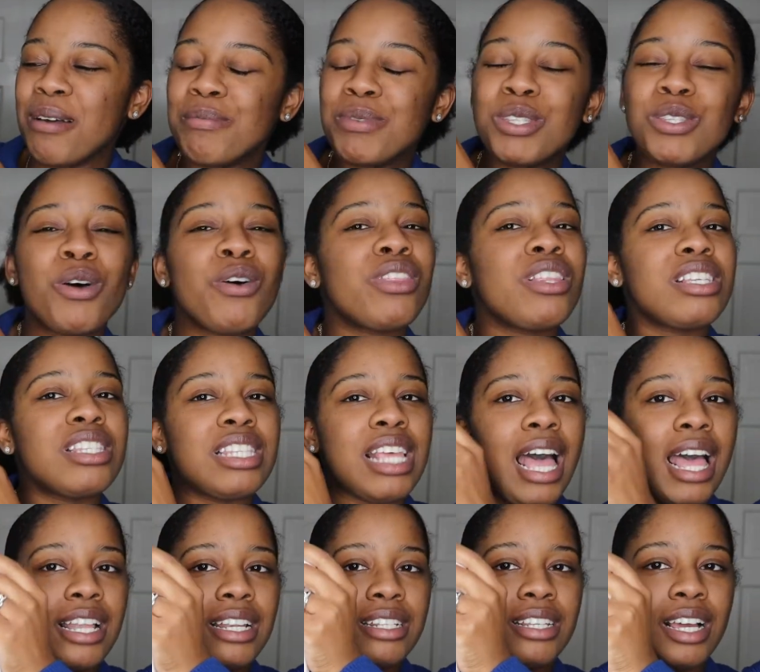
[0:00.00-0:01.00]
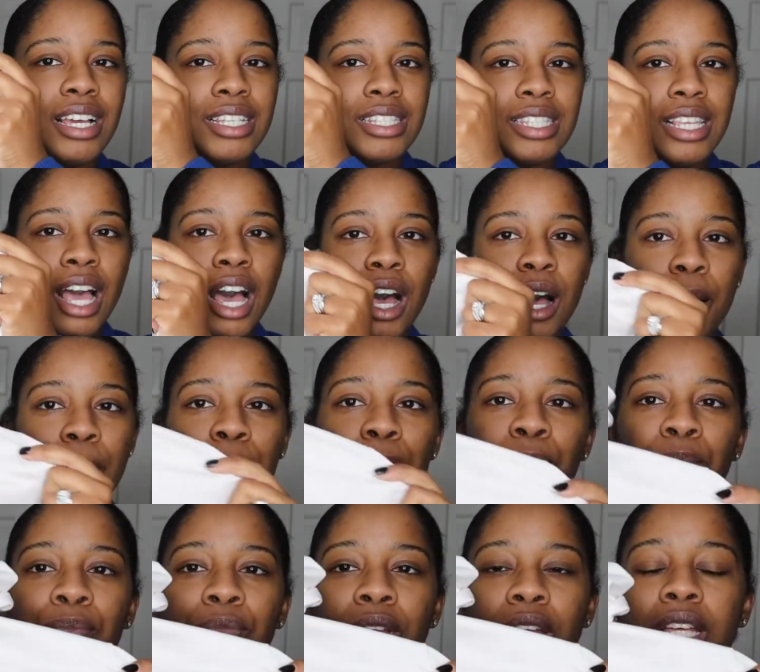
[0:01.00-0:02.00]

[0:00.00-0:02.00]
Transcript: So the set does come